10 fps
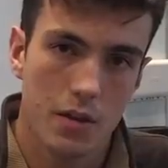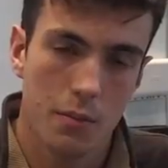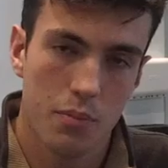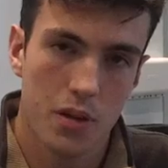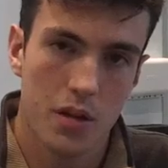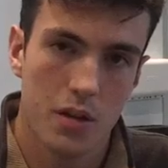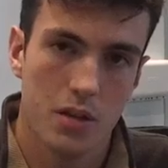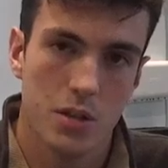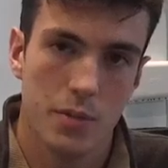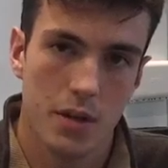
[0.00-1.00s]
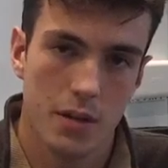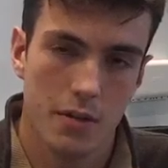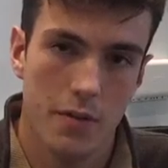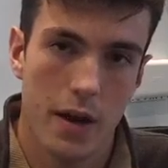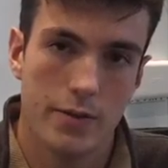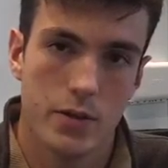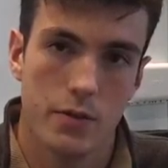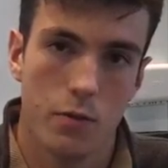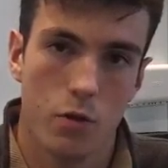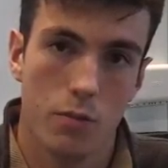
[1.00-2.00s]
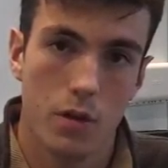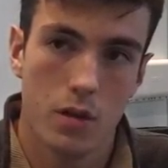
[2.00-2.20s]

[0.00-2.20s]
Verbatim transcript: completed and submitted the FAFSA form.